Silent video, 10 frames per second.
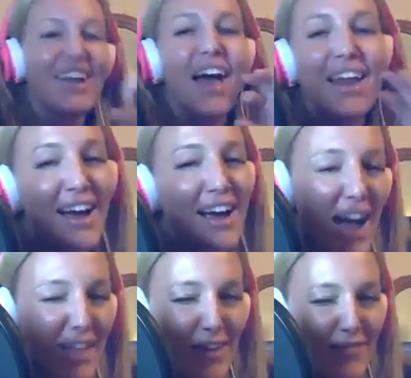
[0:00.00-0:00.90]
And
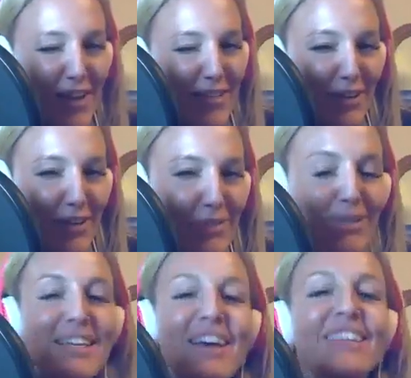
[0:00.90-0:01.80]
I left out the curse
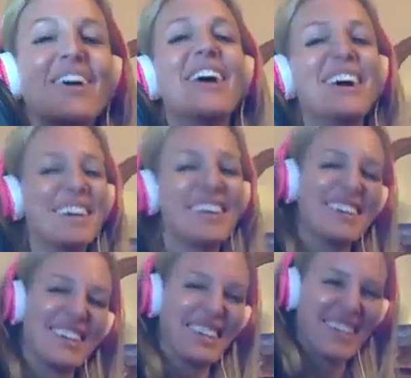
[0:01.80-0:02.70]
words.
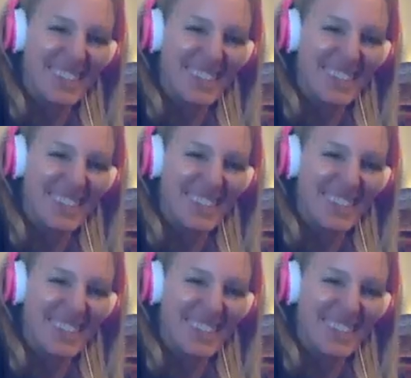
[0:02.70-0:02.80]
So